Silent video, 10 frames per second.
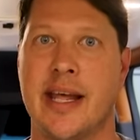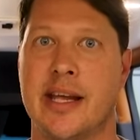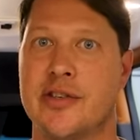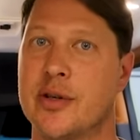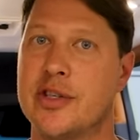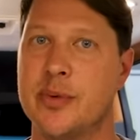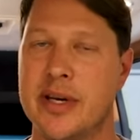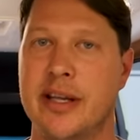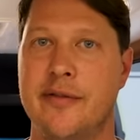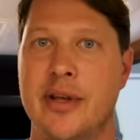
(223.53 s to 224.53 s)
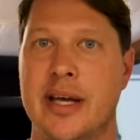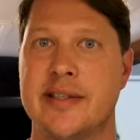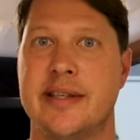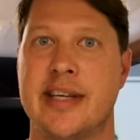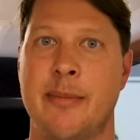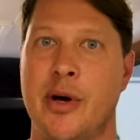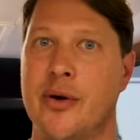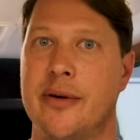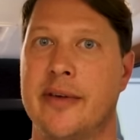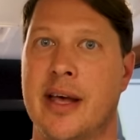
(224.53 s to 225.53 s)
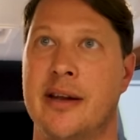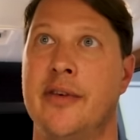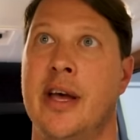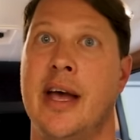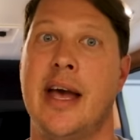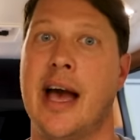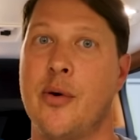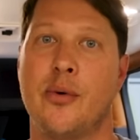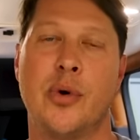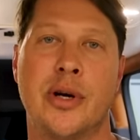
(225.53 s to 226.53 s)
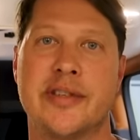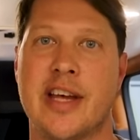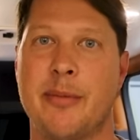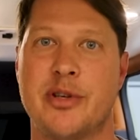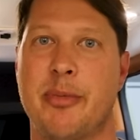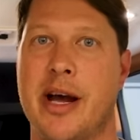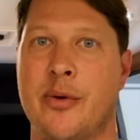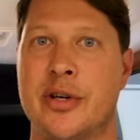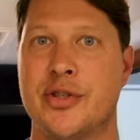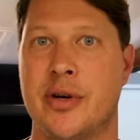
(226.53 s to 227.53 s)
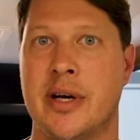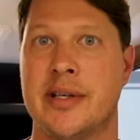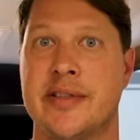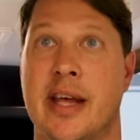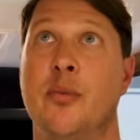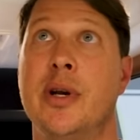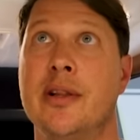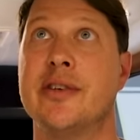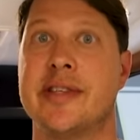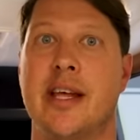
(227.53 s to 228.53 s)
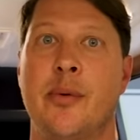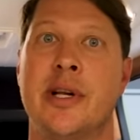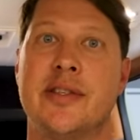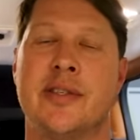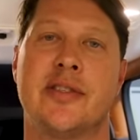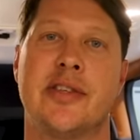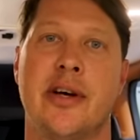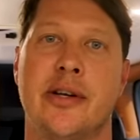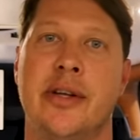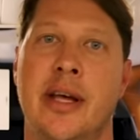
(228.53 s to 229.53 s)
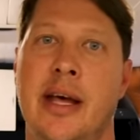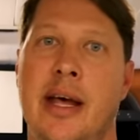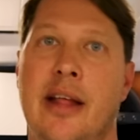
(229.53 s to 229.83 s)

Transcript: And so I just wanted to give you guys a demo of kind of how it works, how much power it draws, and what it looks like when it's installed.